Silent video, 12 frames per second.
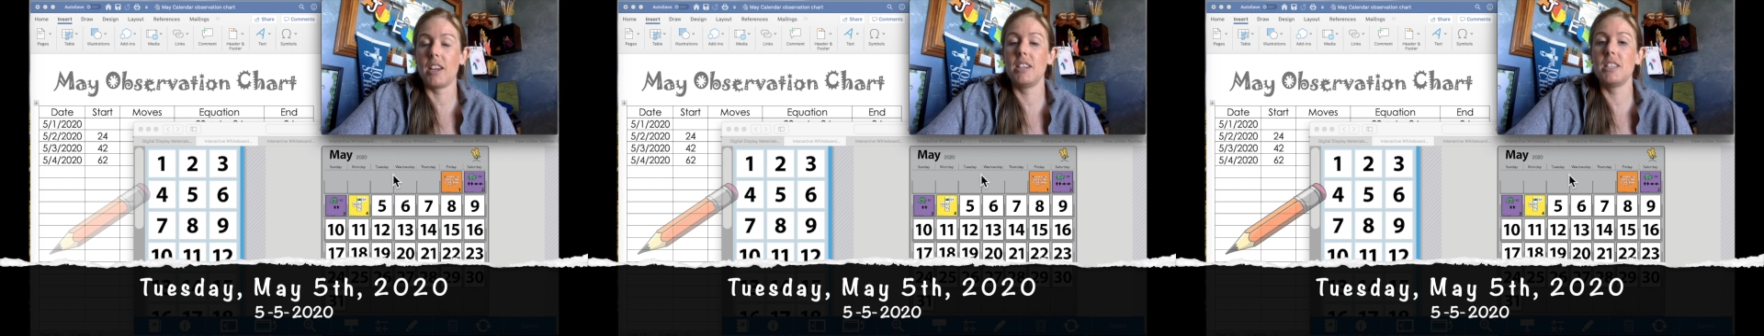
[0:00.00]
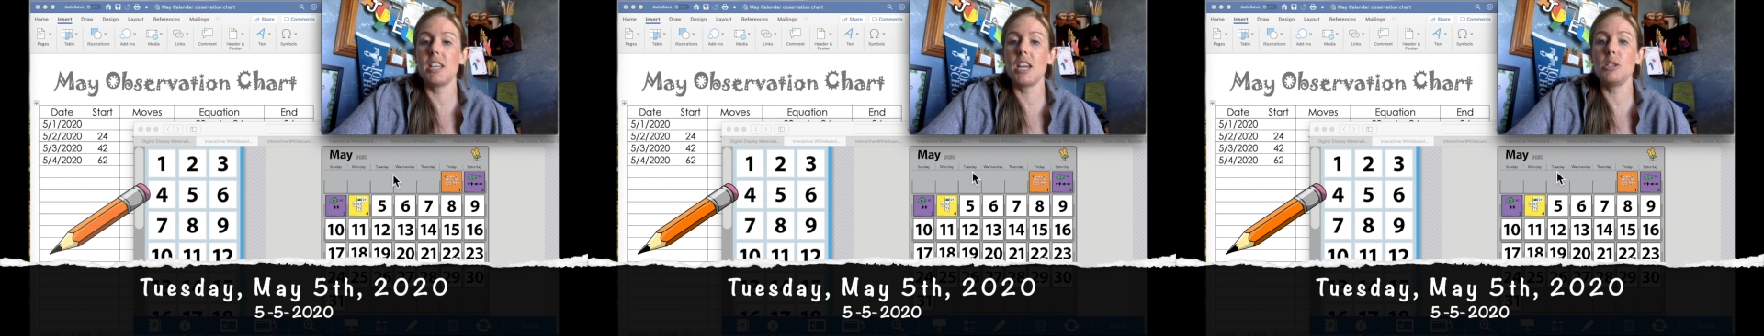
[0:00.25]
It
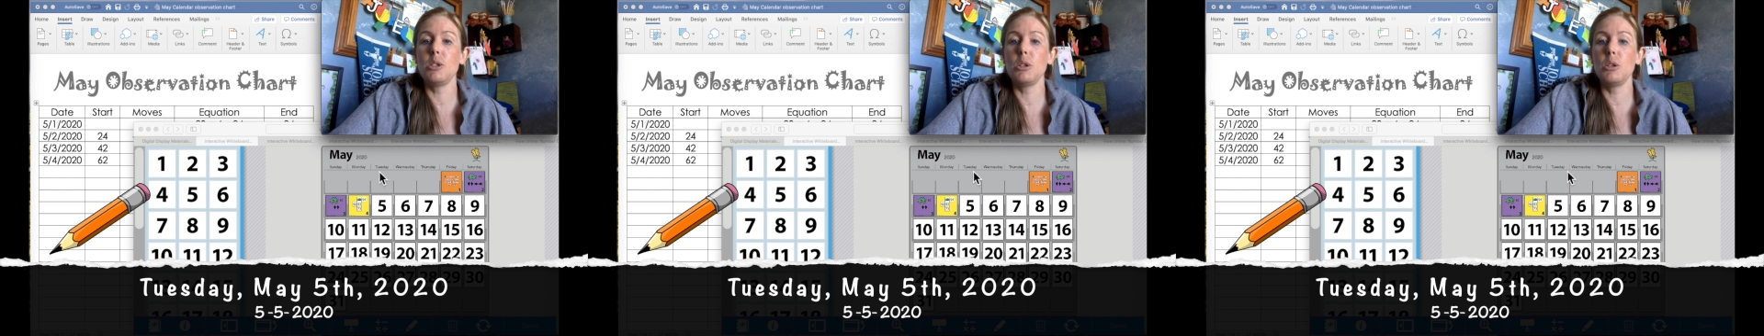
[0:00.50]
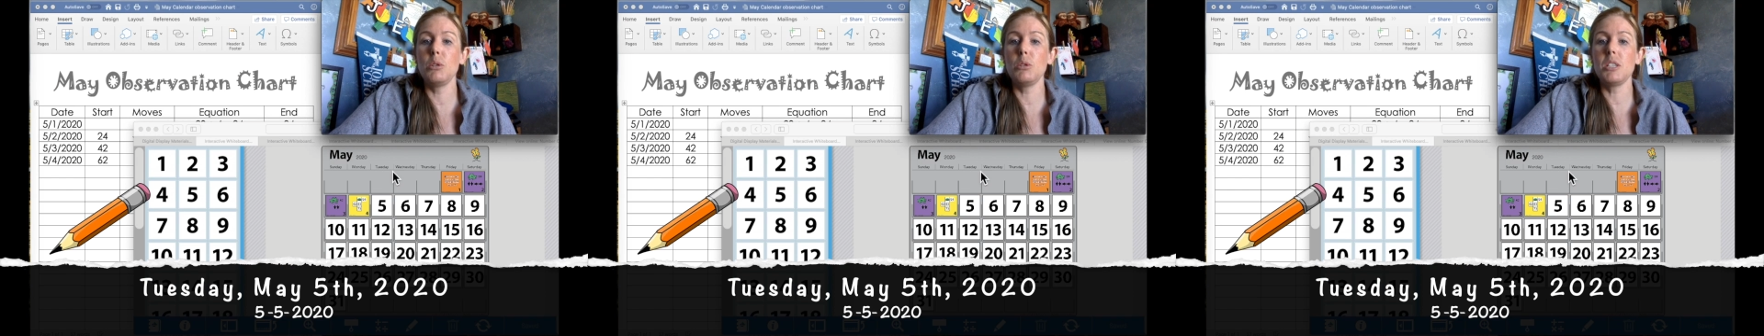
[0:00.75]
is a
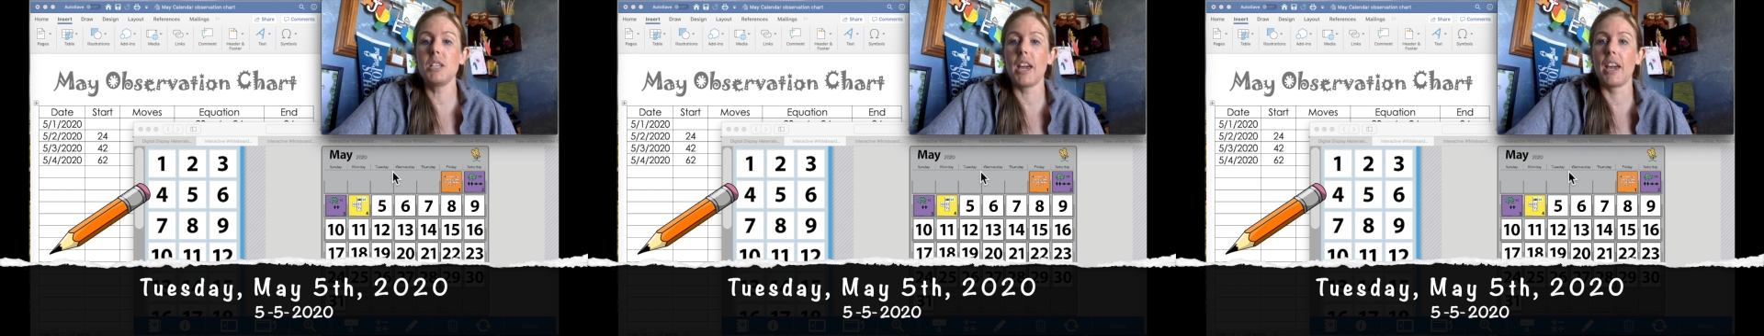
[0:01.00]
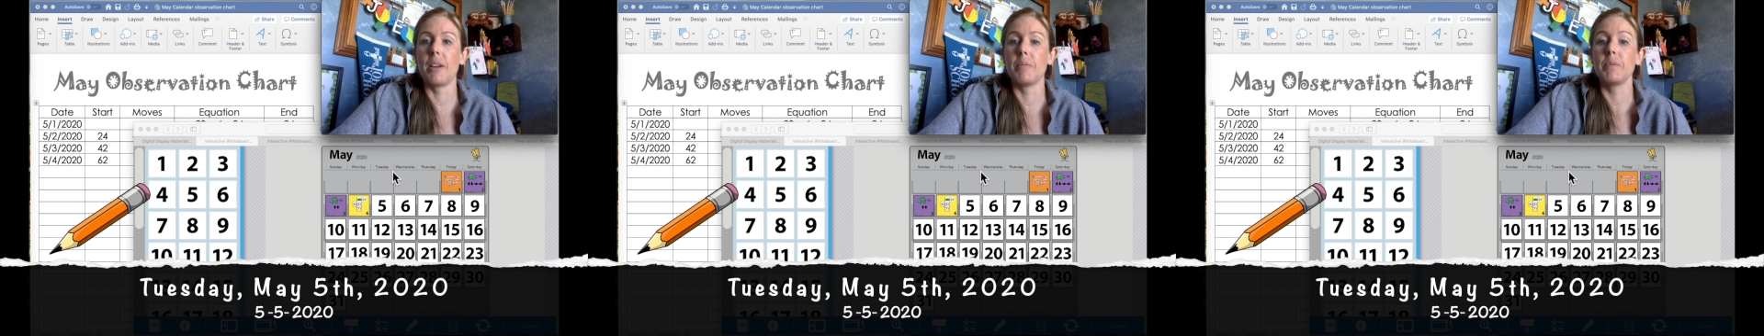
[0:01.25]

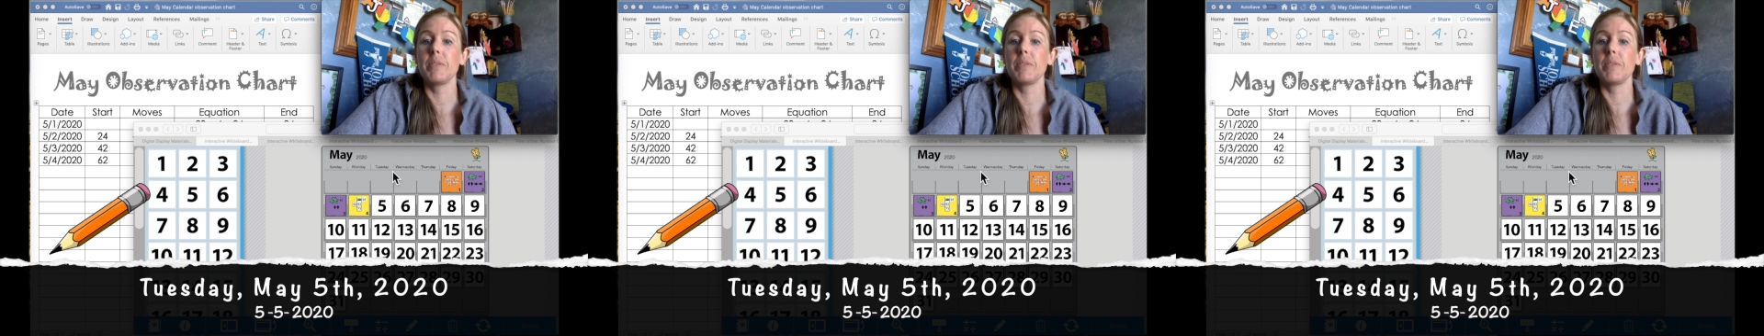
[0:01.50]
Tuesday.